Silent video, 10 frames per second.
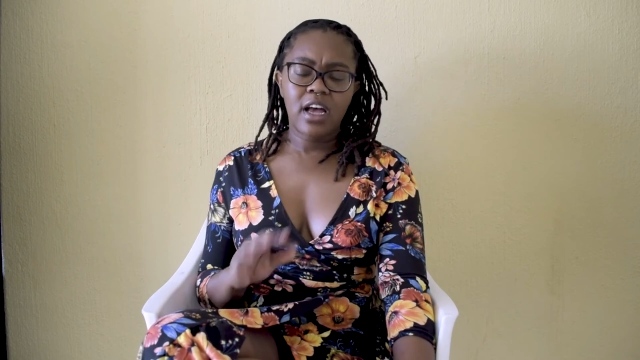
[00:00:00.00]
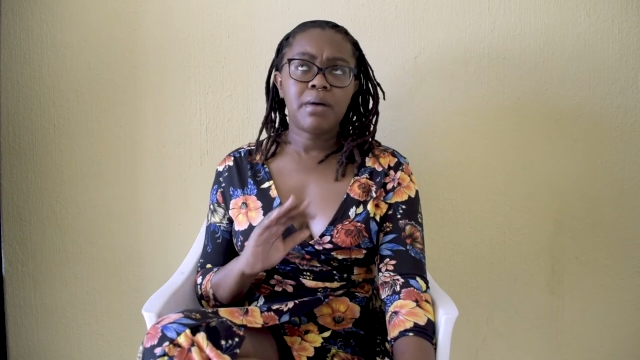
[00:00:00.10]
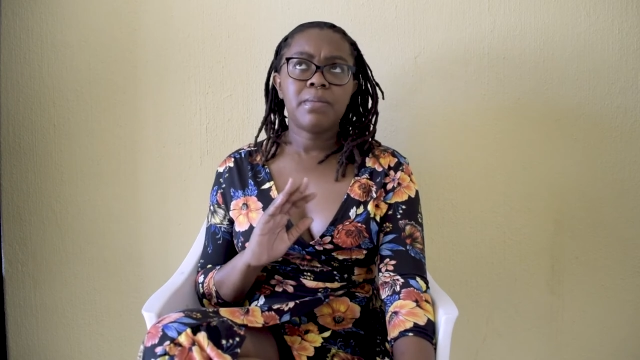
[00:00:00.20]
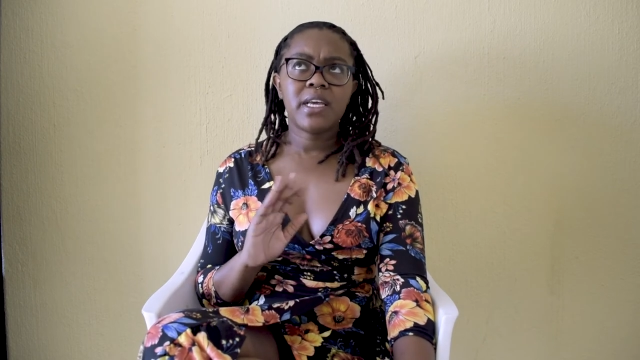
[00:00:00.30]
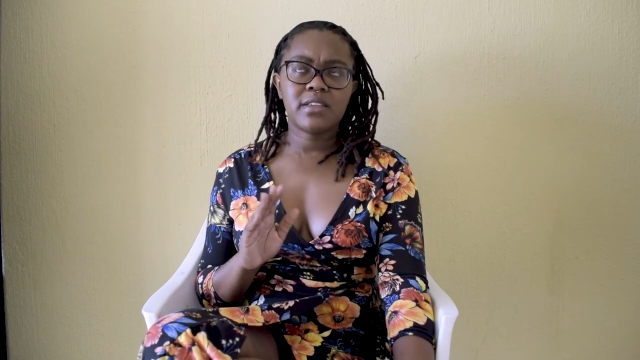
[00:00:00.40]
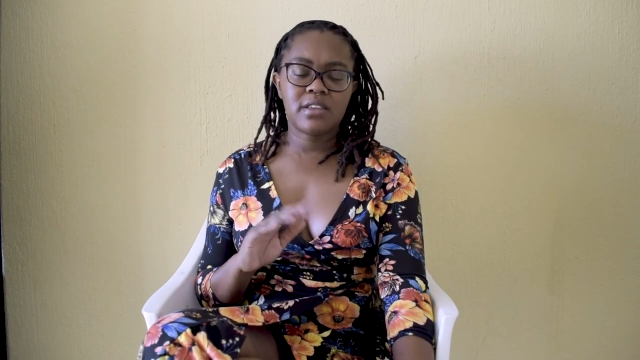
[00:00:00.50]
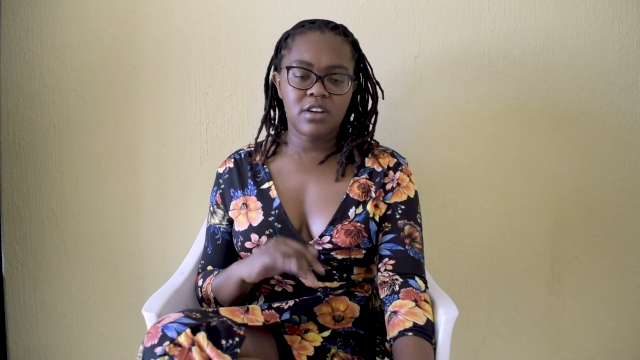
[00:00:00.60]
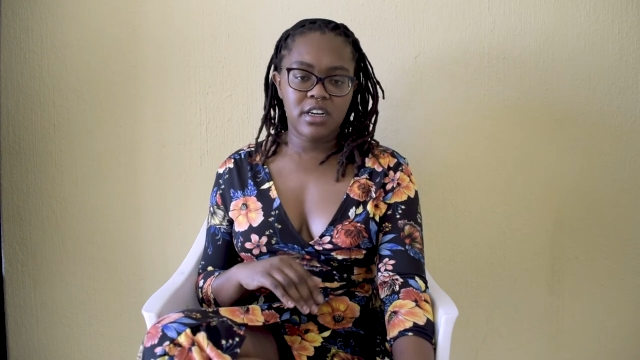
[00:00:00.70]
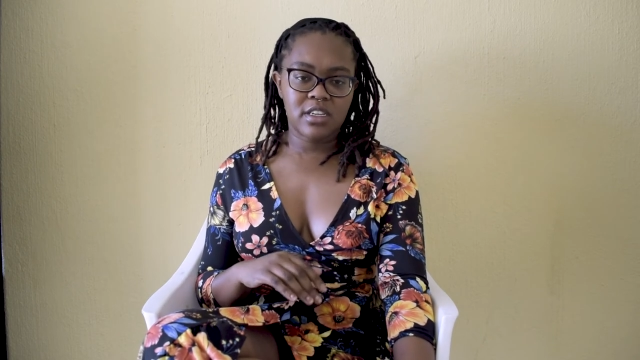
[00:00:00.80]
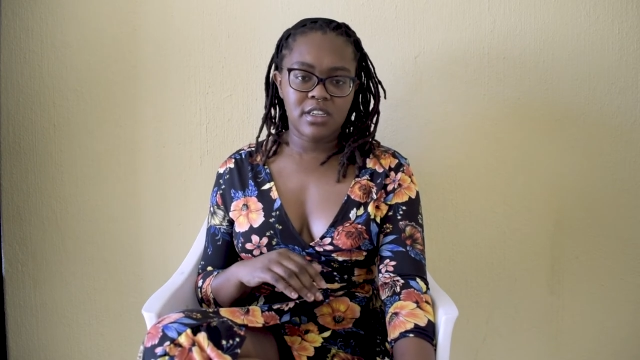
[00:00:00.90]
Amazing
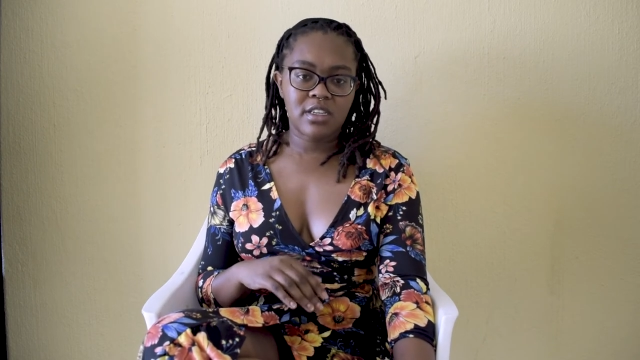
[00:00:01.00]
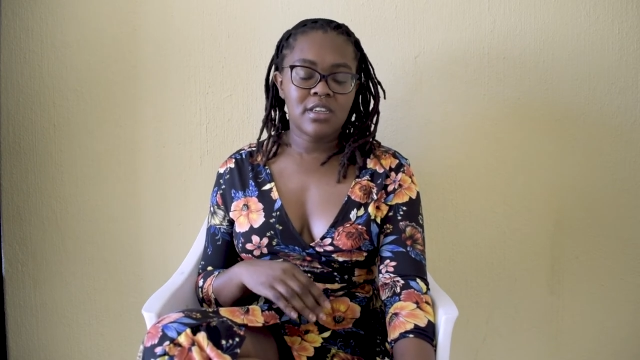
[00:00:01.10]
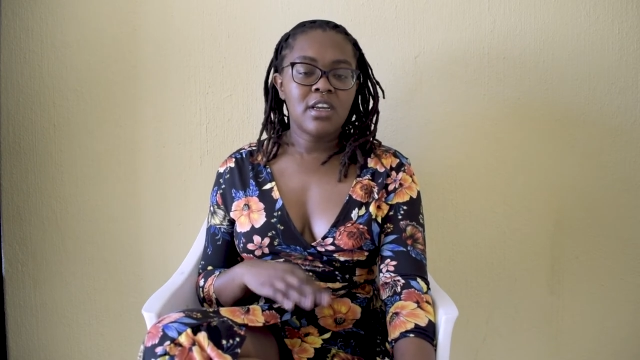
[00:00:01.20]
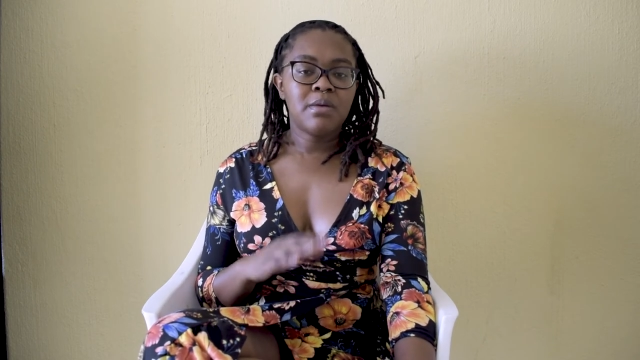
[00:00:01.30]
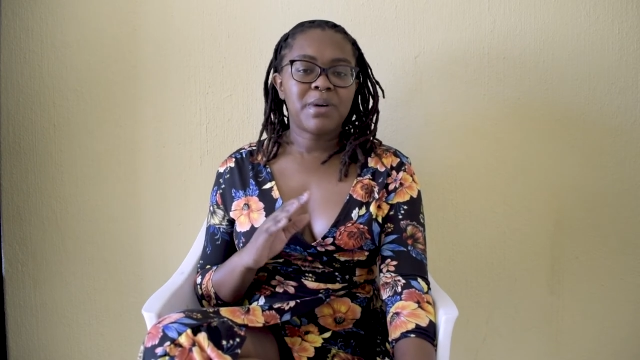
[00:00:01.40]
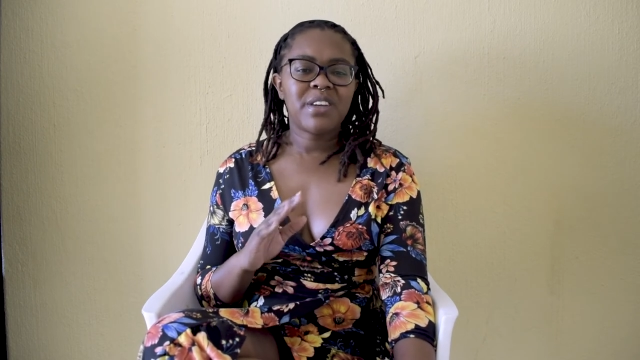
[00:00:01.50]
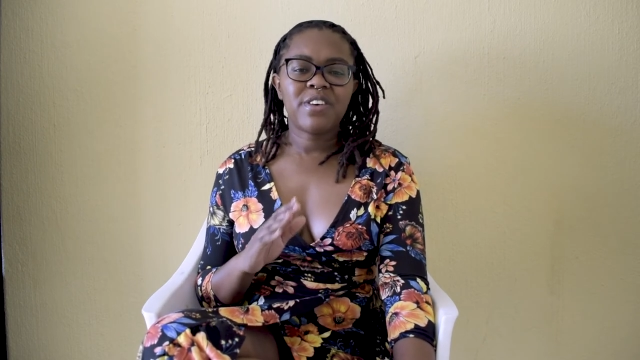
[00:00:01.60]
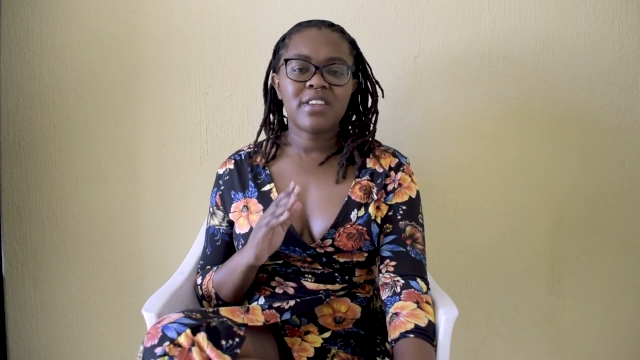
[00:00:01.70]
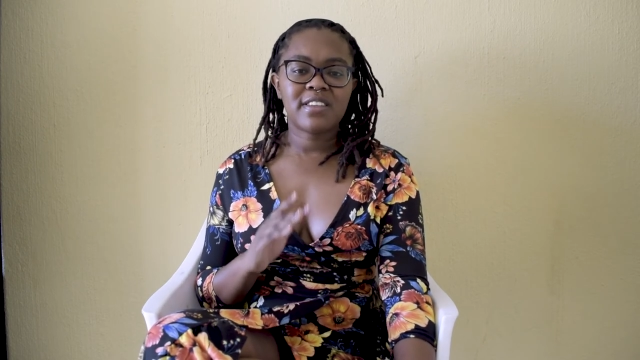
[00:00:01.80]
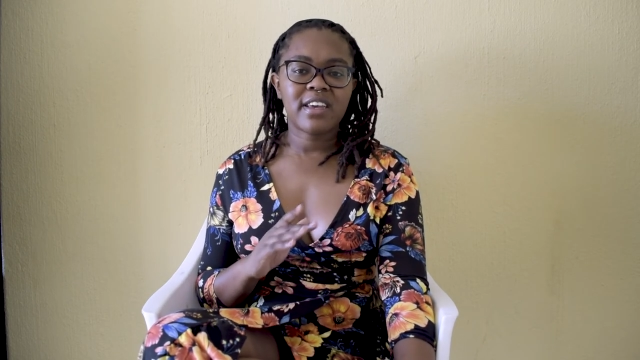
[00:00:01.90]
artist. But if
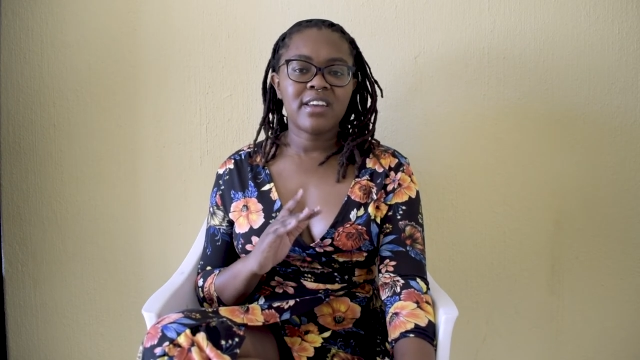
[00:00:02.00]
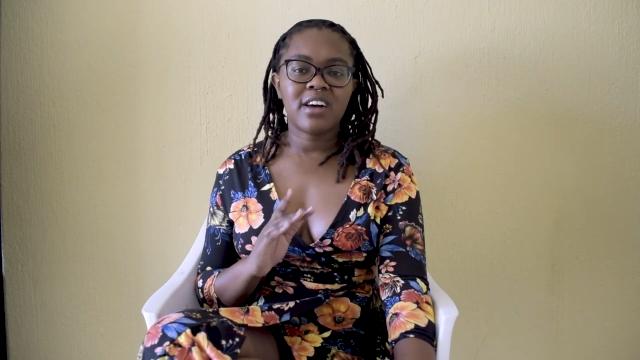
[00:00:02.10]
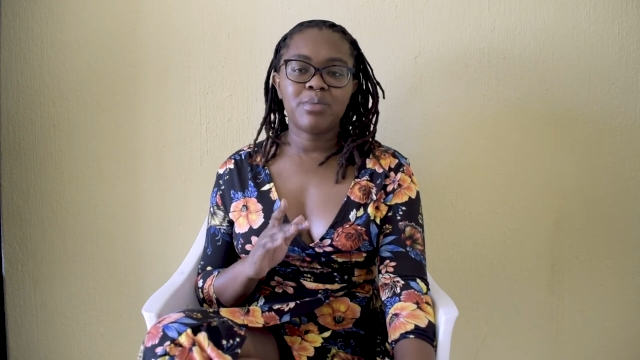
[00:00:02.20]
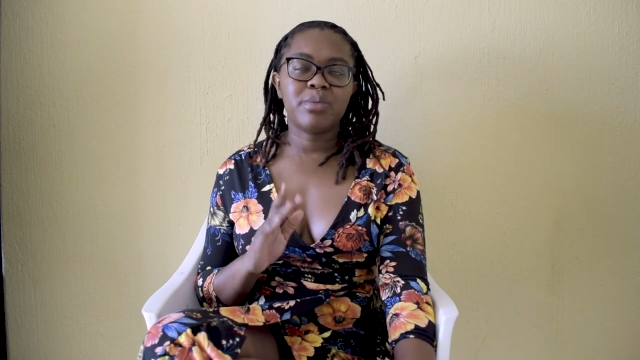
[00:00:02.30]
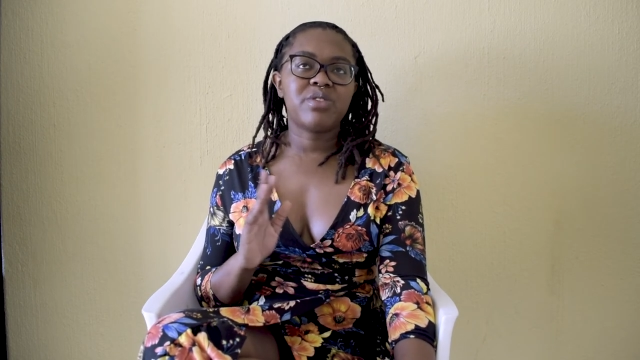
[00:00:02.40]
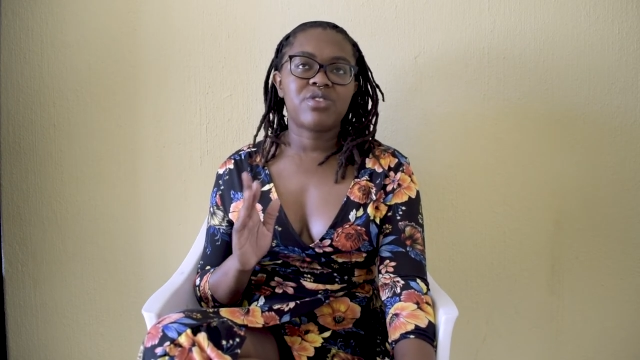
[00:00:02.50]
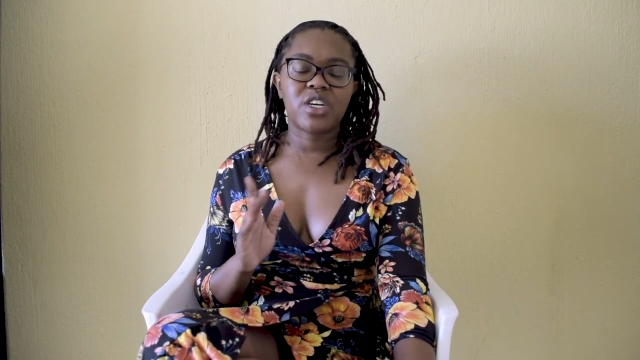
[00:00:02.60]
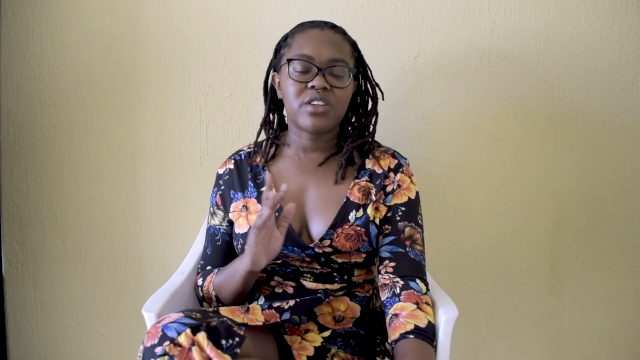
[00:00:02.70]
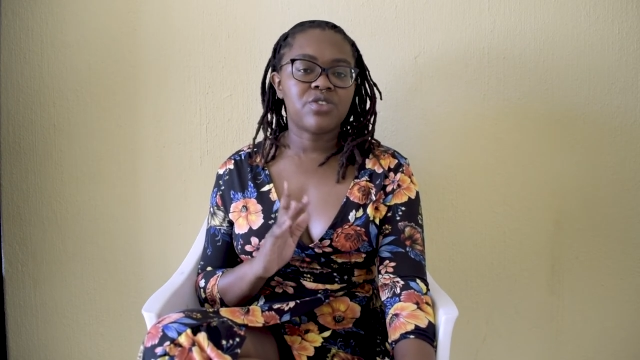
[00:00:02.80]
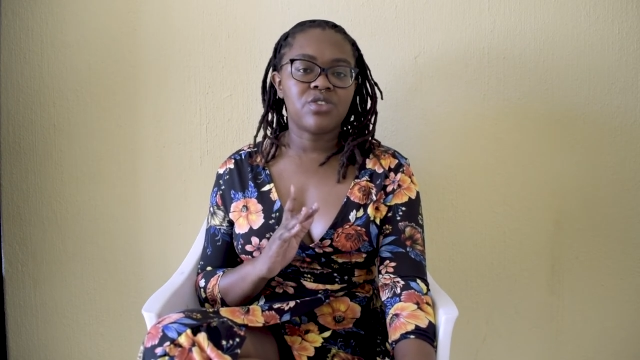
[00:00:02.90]
her second album is
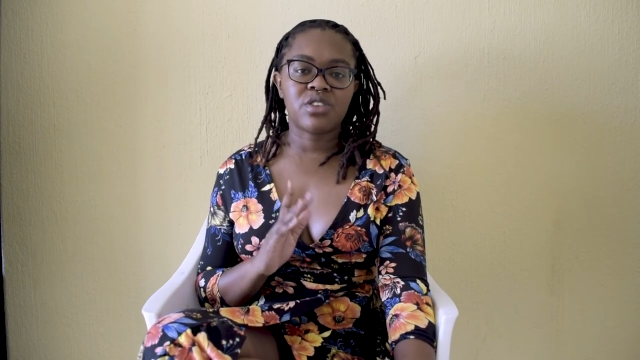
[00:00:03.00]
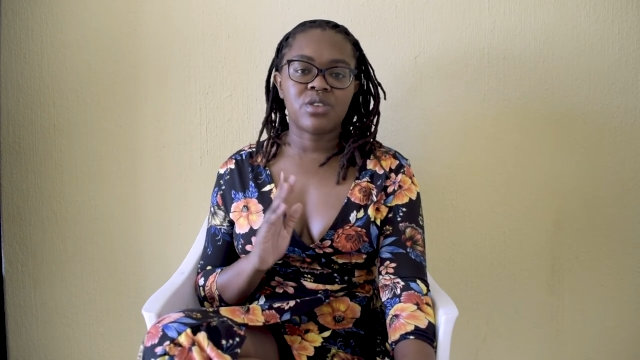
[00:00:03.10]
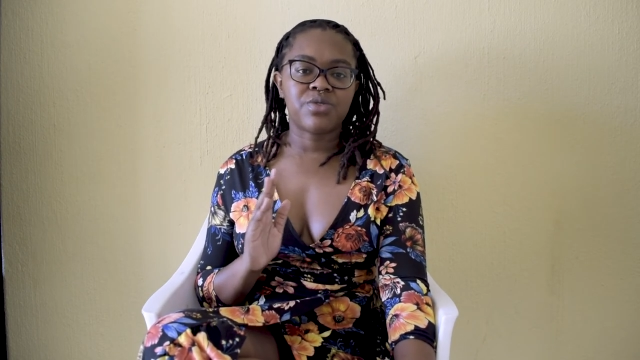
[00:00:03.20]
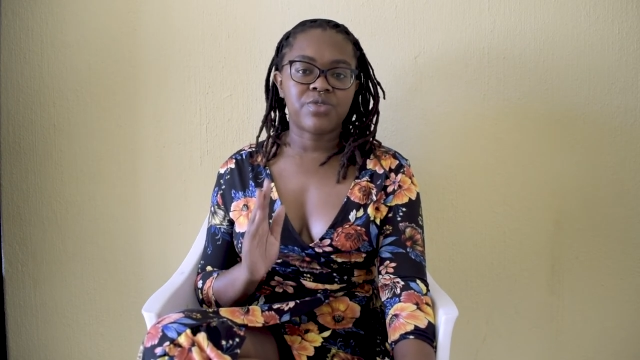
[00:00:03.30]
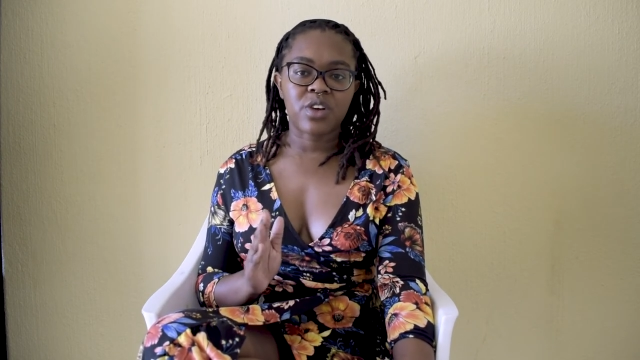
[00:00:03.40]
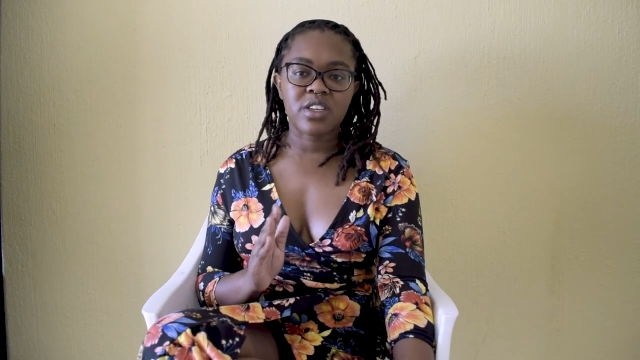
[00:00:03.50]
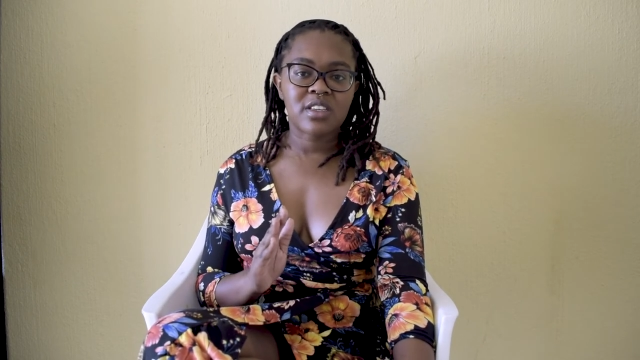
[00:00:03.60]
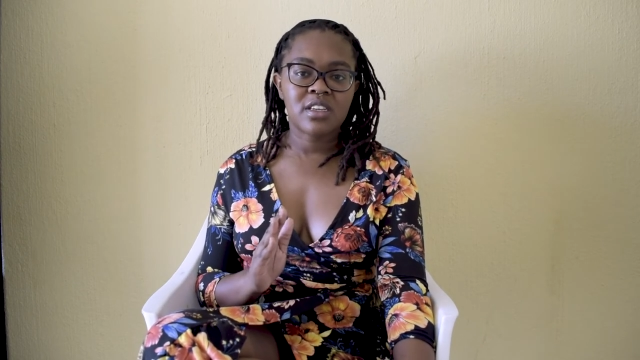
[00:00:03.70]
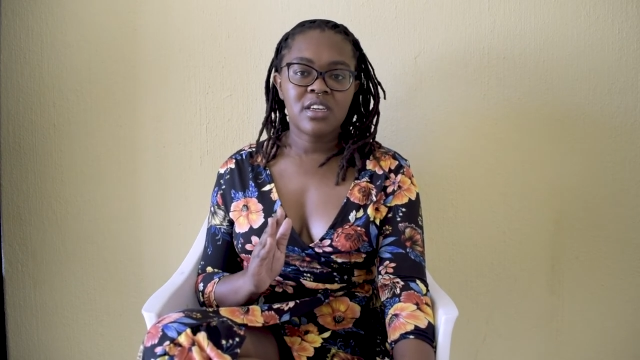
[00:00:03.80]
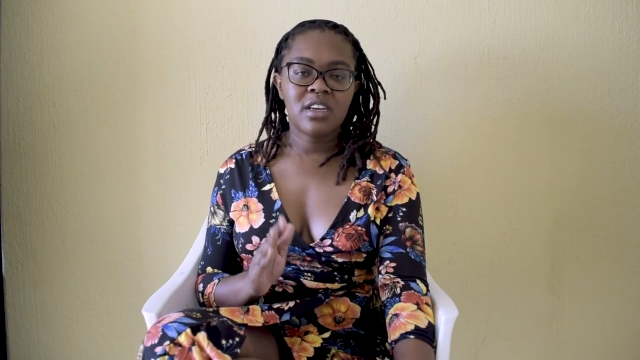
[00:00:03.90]
not as good as her first,